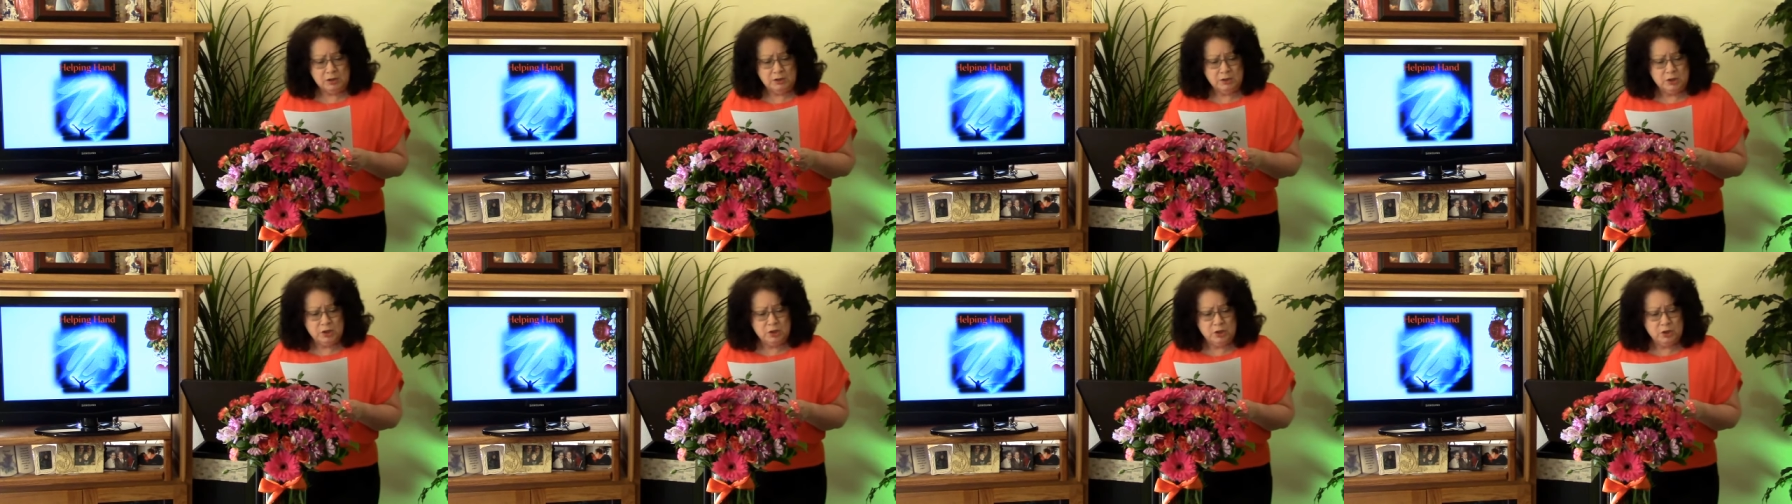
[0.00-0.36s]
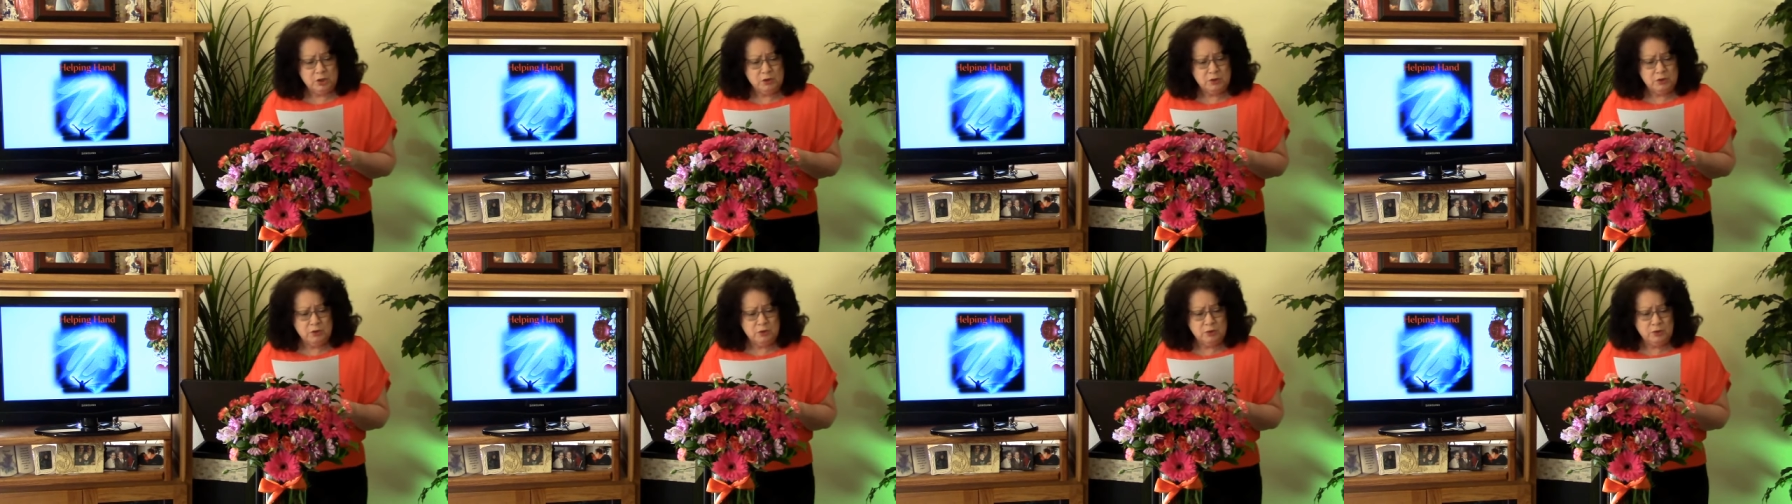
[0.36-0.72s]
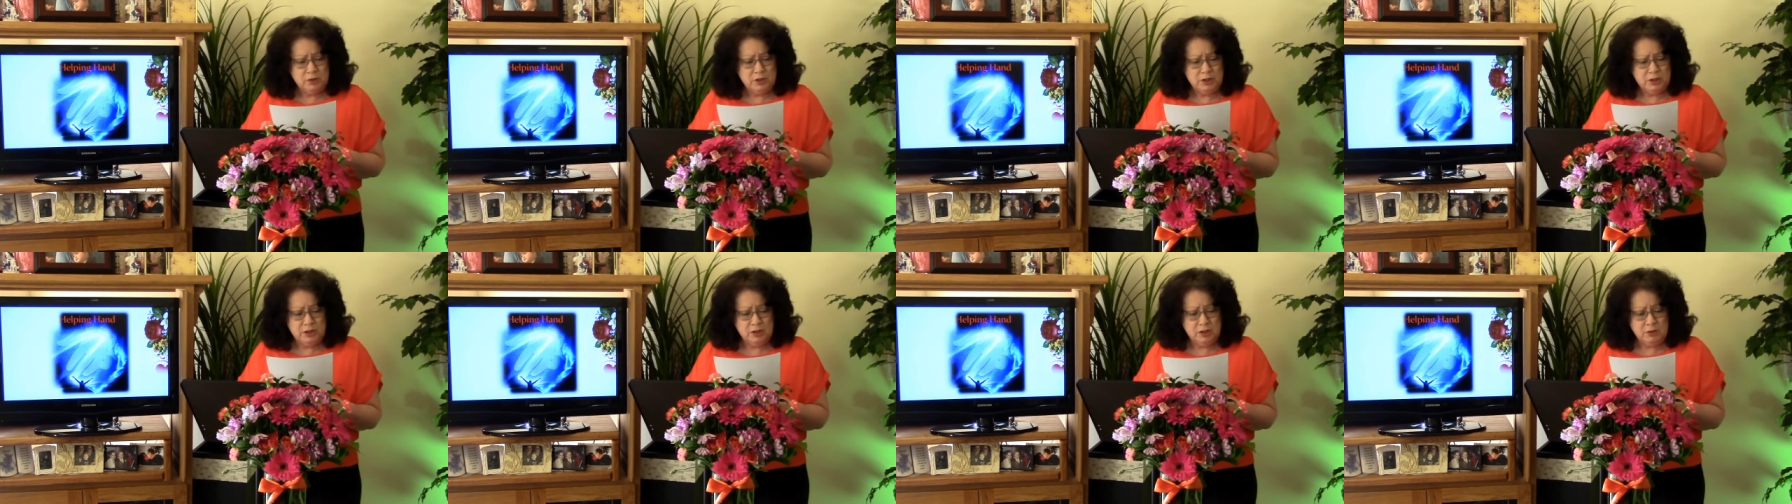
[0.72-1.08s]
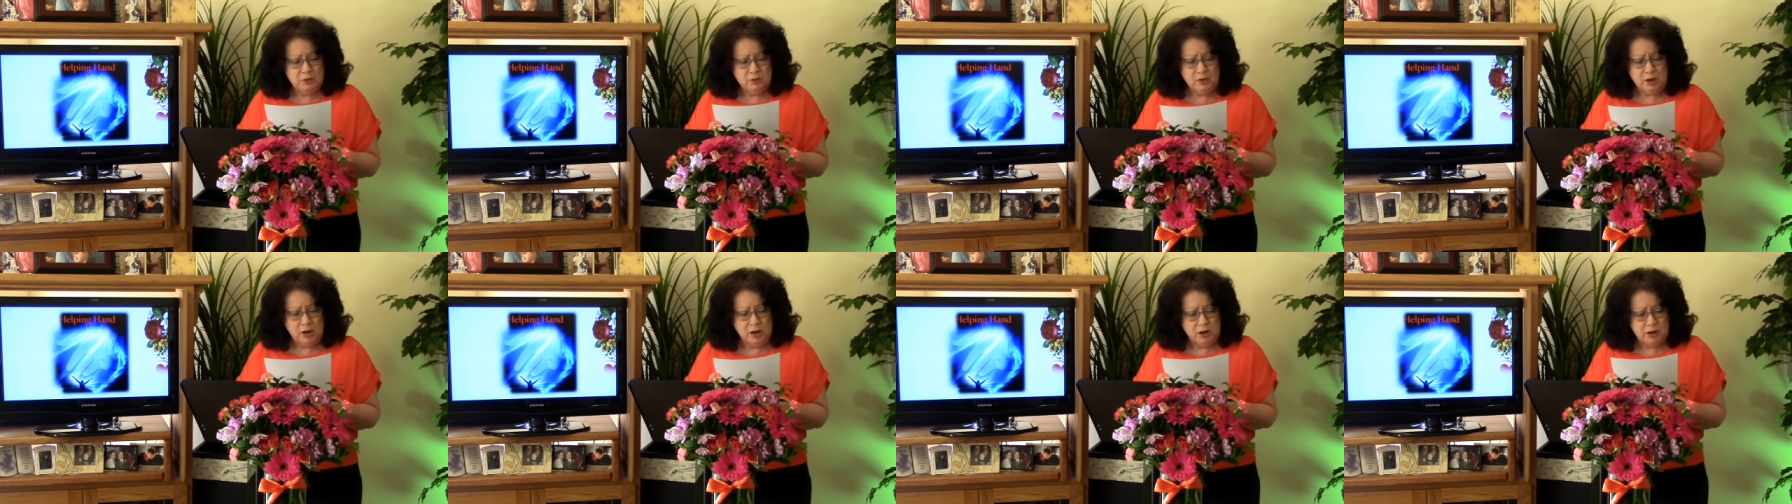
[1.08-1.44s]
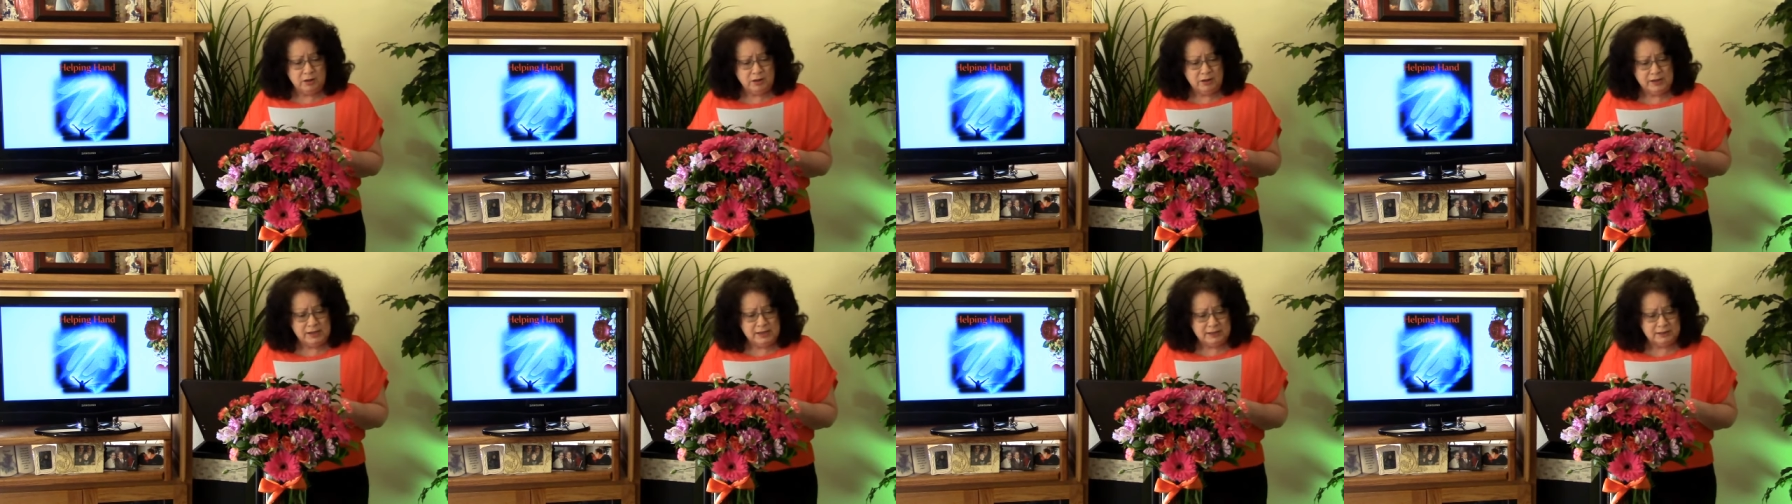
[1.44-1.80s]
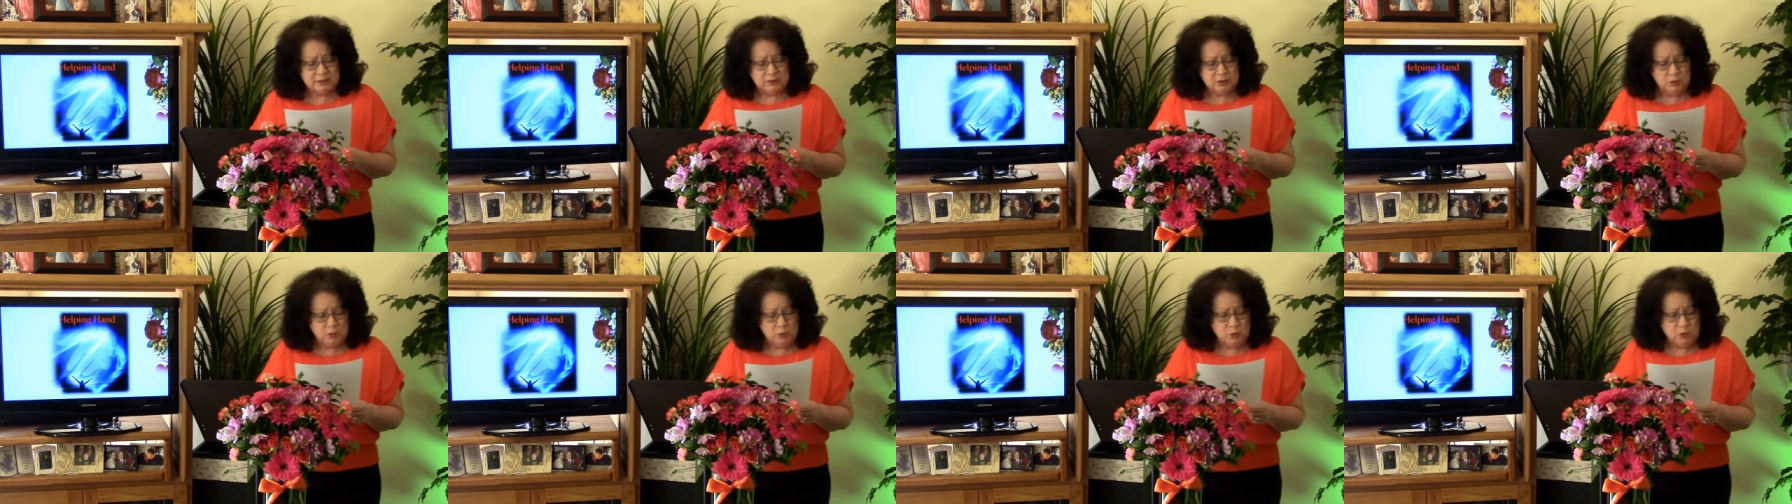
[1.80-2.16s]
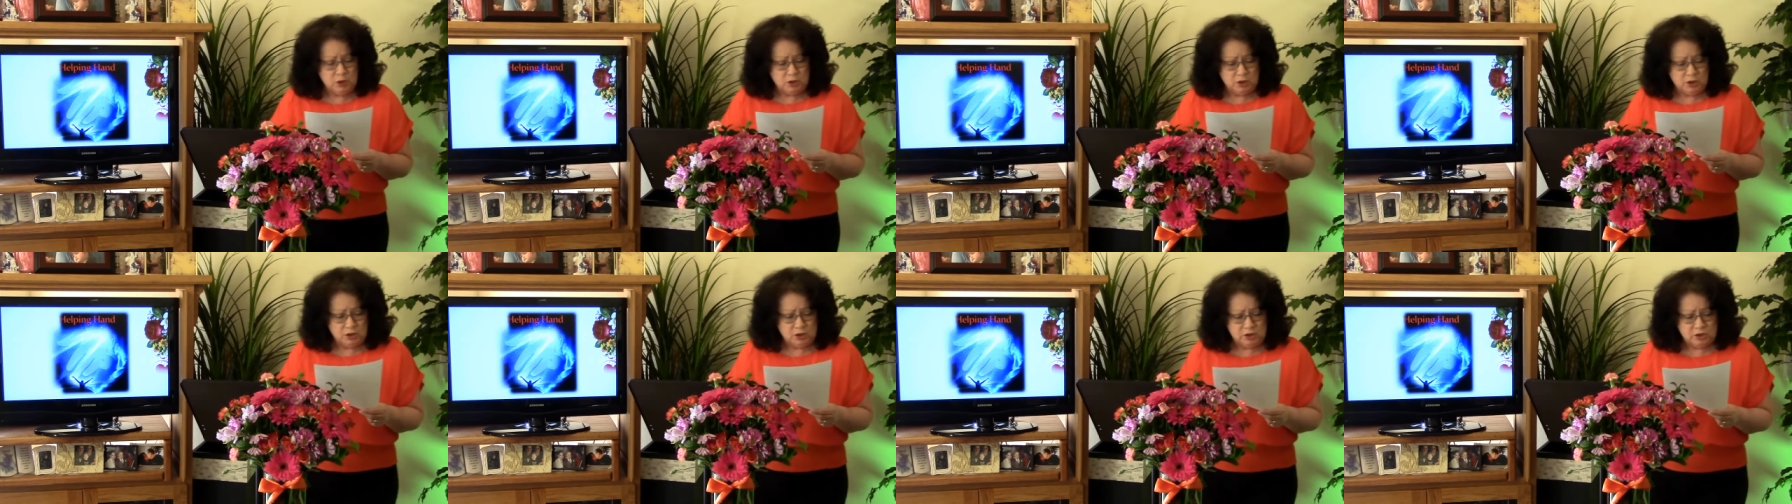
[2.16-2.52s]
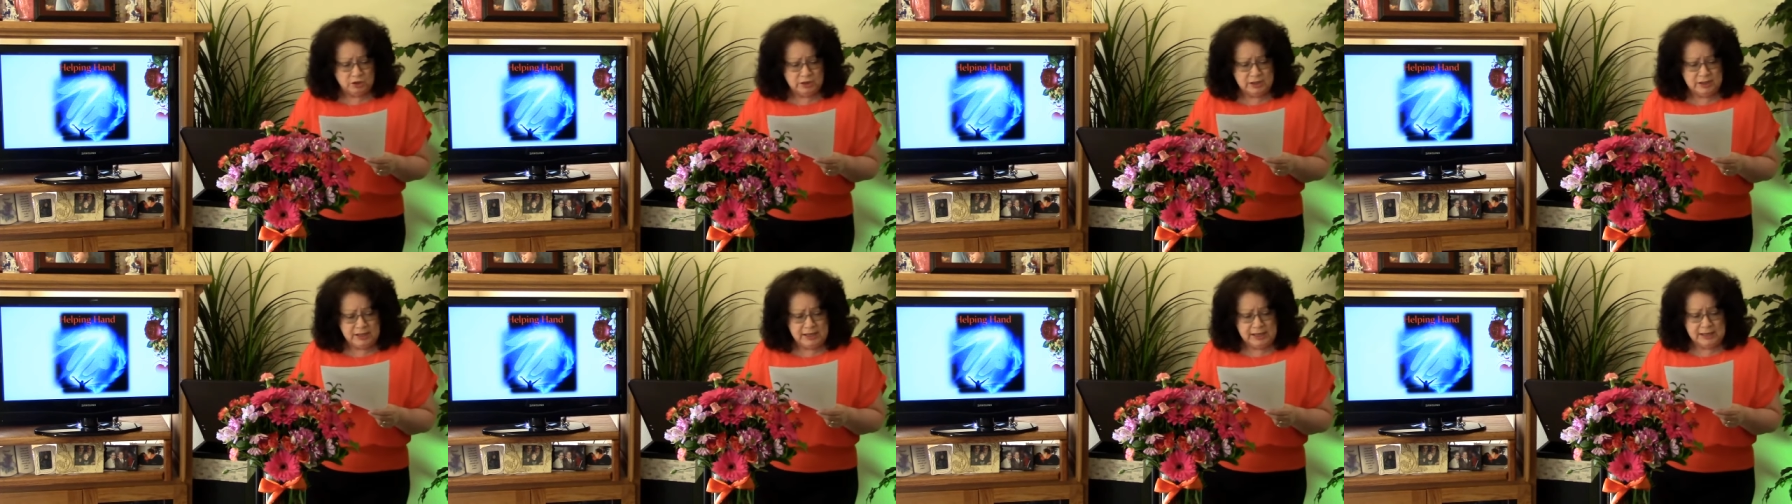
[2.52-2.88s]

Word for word: you U, U-R is the word.